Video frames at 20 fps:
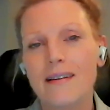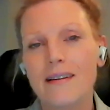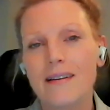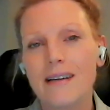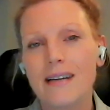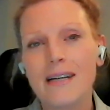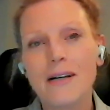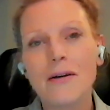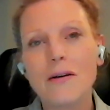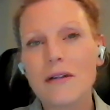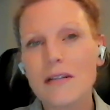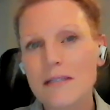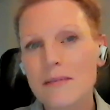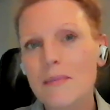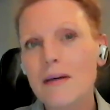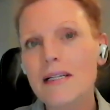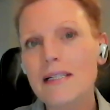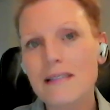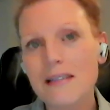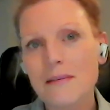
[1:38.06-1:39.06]
You know, this
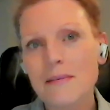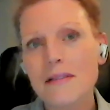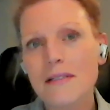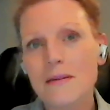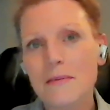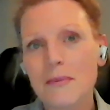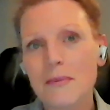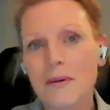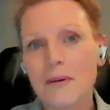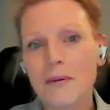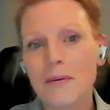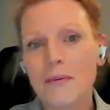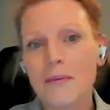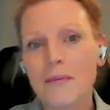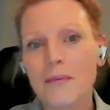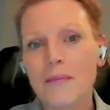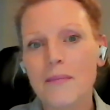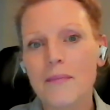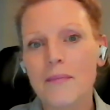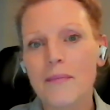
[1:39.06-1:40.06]
might seem simple.
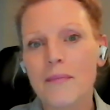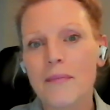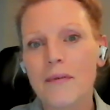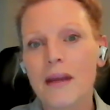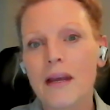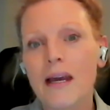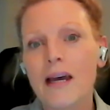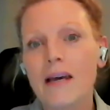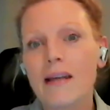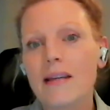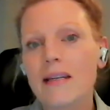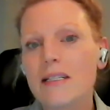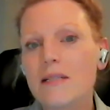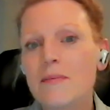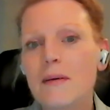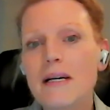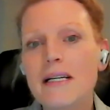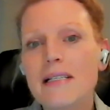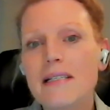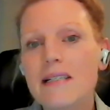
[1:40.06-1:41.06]
This
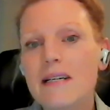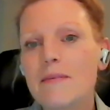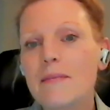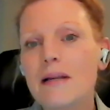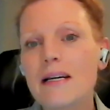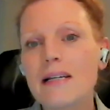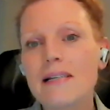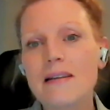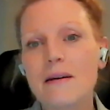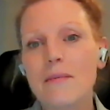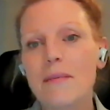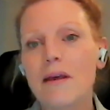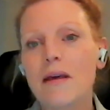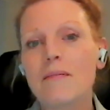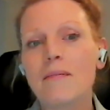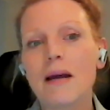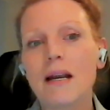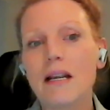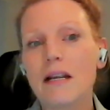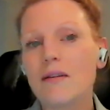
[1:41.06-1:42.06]
might seem like something
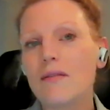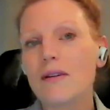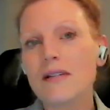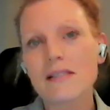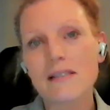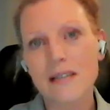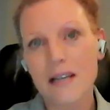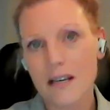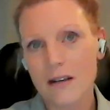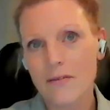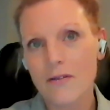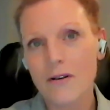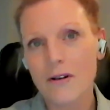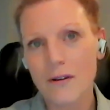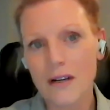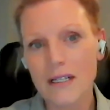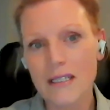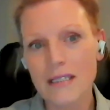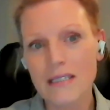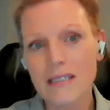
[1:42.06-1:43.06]
many of us take for
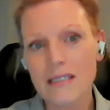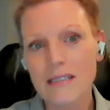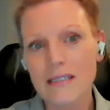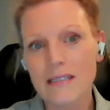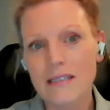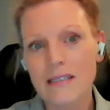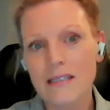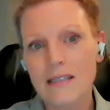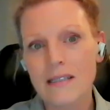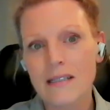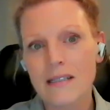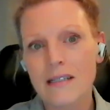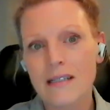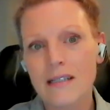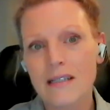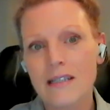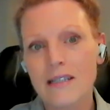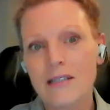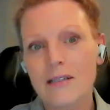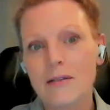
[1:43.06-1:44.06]
granted.
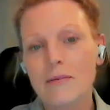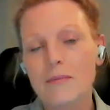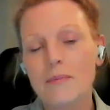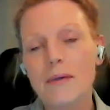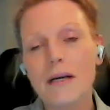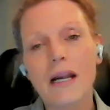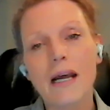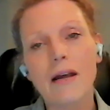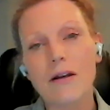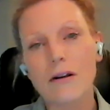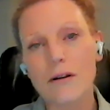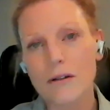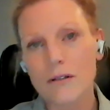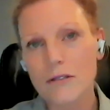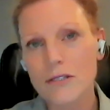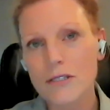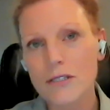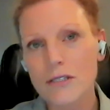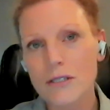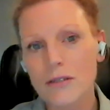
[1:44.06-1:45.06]
But I
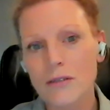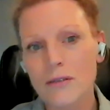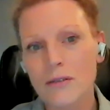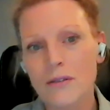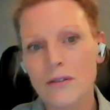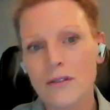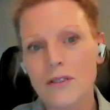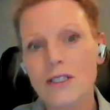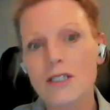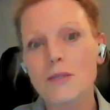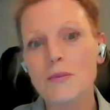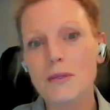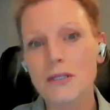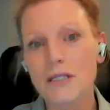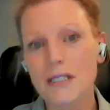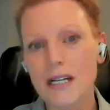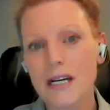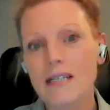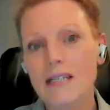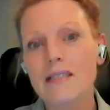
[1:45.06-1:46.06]
urge you to
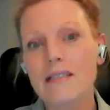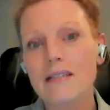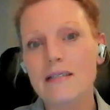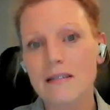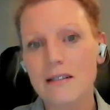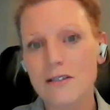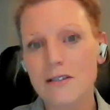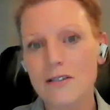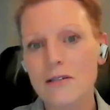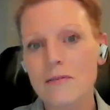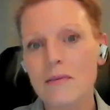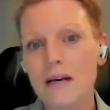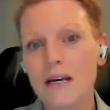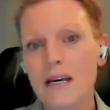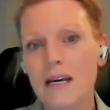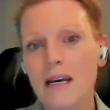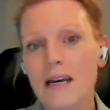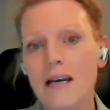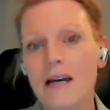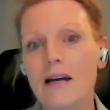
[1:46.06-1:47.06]
protect
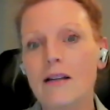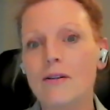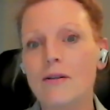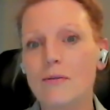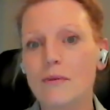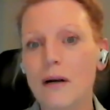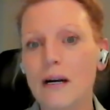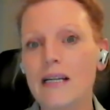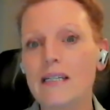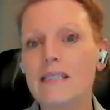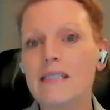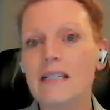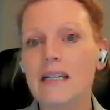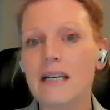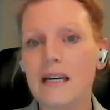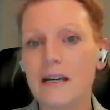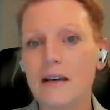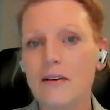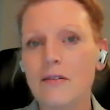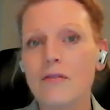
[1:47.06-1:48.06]
decision-making and the right to
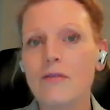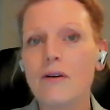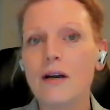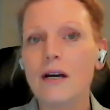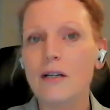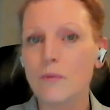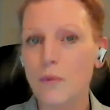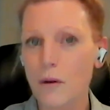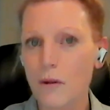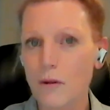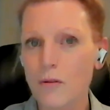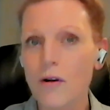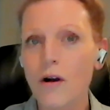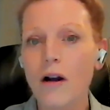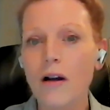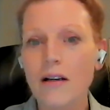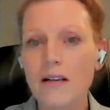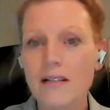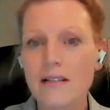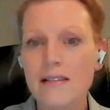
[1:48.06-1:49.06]
give and
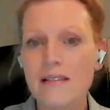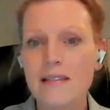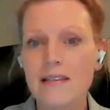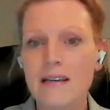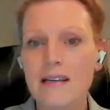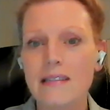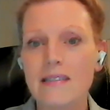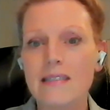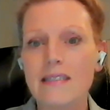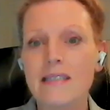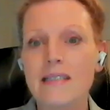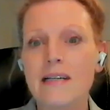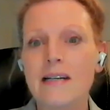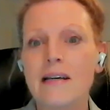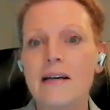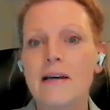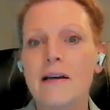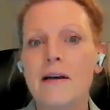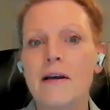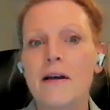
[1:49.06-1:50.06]
withdraw consent
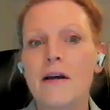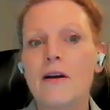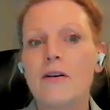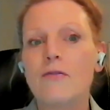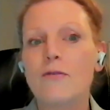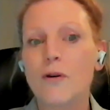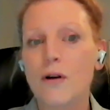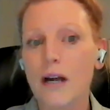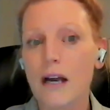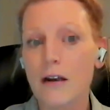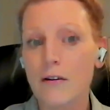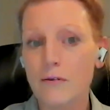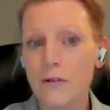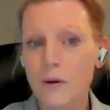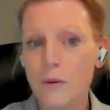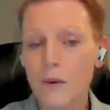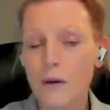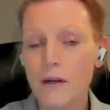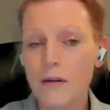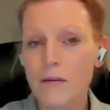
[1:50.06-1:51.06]
for
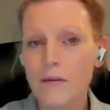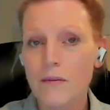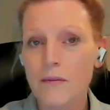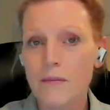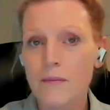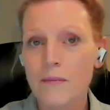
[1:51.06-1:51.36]
everyone,